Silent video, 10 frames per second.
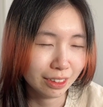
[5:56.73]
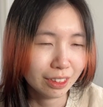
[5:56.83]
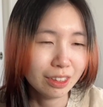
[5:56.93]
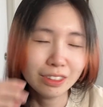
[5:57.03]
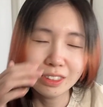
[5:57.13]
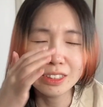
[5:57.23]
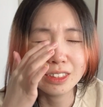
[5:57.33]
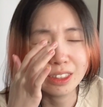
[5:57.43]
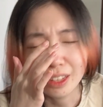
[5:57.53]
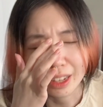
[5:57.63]
This is the
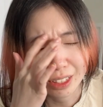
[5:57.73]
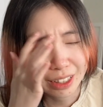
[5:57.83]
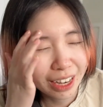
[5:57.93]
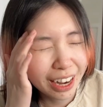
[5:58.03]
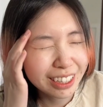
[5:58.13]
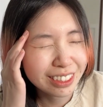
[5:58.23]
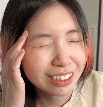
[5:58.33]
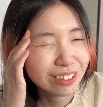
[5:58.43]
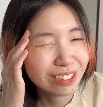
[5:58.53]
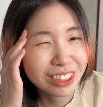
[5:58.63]
thing that
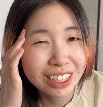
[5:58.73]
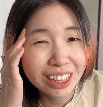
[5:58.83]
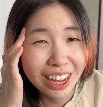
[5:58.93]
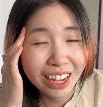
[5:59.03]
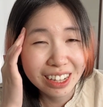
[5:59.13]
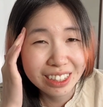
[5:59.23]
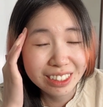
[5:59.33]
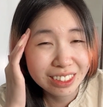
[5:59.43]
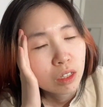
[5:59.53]
I realized.